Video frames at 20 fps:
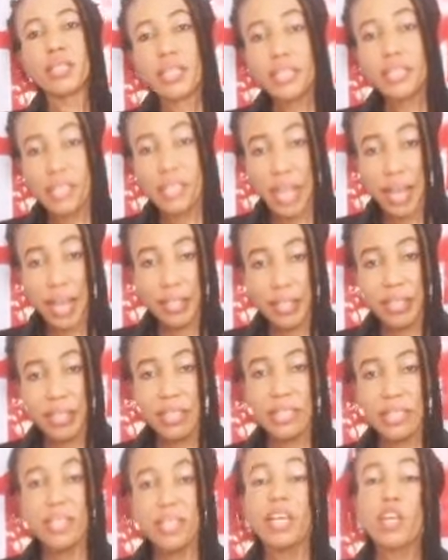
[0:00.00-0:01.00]

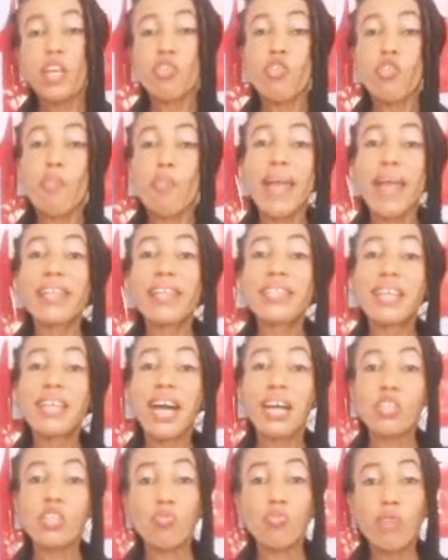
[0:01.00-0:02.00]
Distant, you might
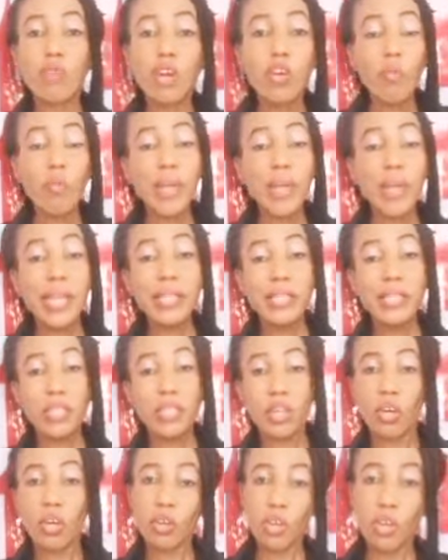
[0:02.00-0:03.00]
as well
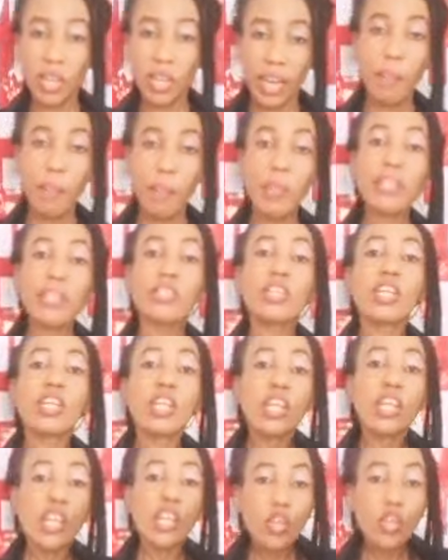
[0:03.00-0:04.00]
meet on online, but
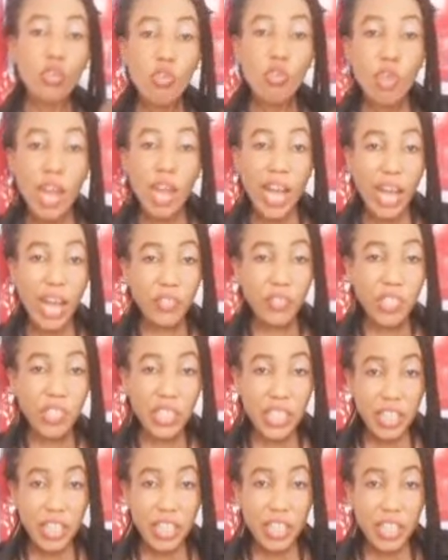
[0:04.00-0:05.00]
you have
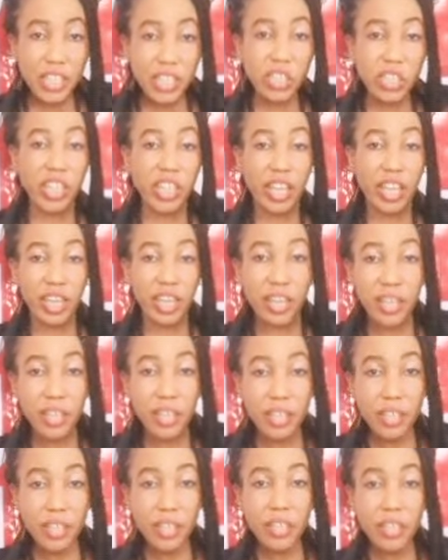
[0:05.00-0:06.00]
seen each other.
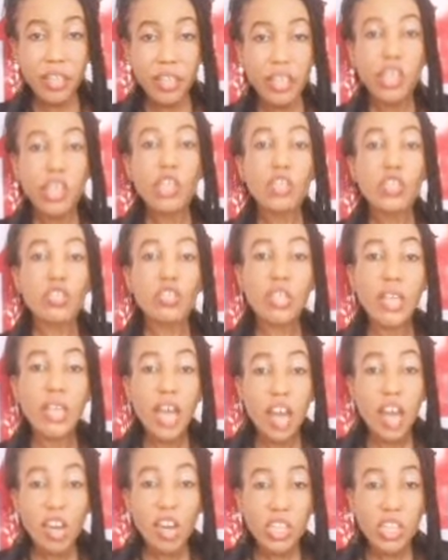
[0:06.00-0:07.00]
You
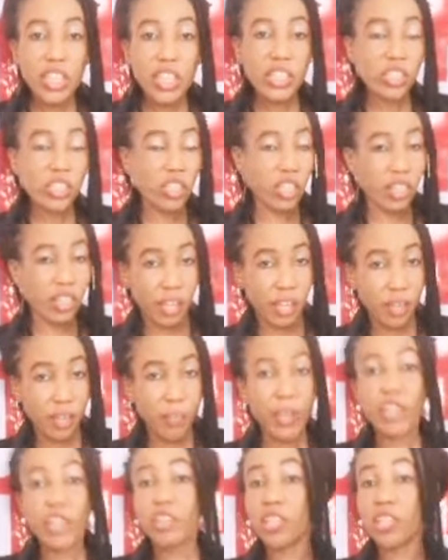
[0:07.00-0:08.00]
know each other,
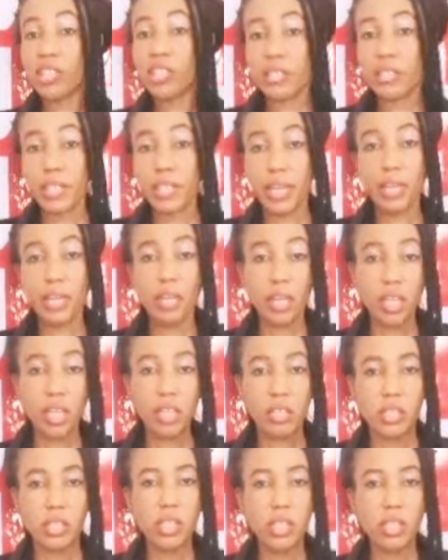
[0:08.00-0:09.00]
but you don't stay
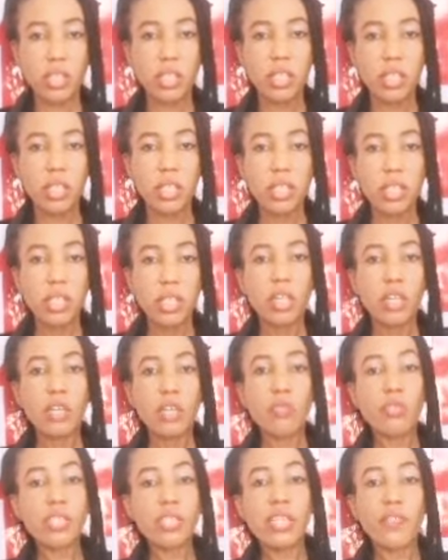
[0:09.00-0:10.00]
close.
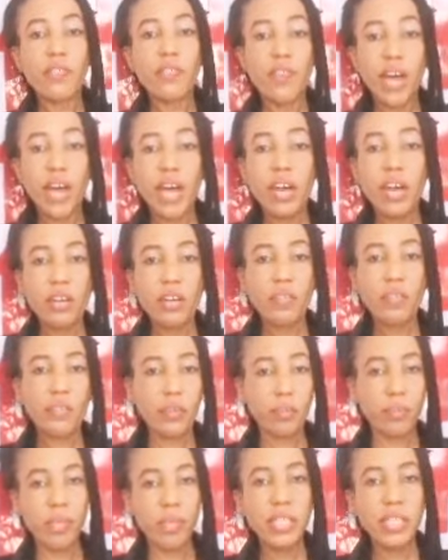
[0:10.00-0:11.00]
You stay far
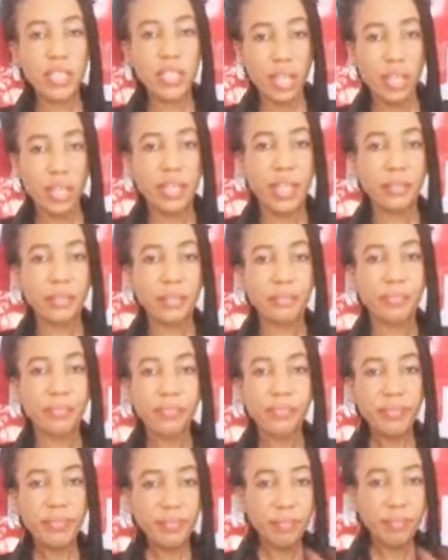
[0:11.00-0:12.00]
from each other.
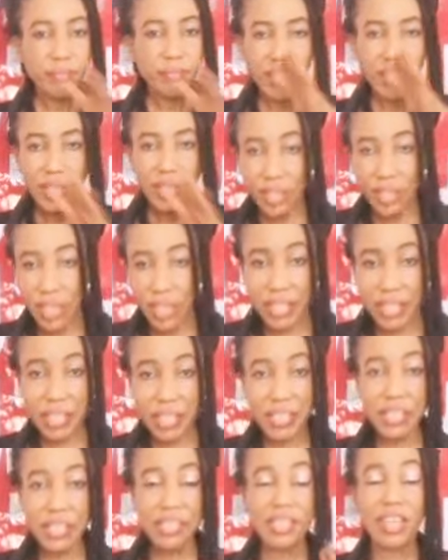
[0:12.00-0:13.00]

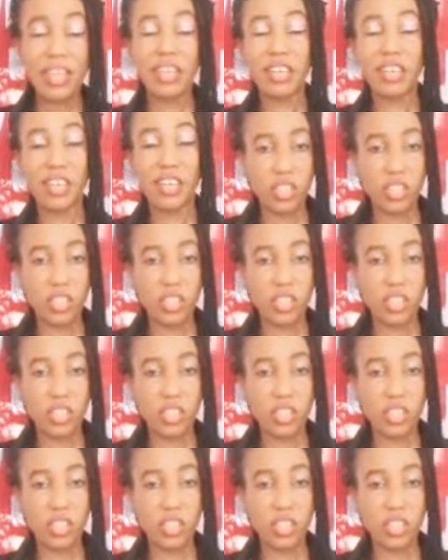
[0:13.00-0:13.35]
This is distant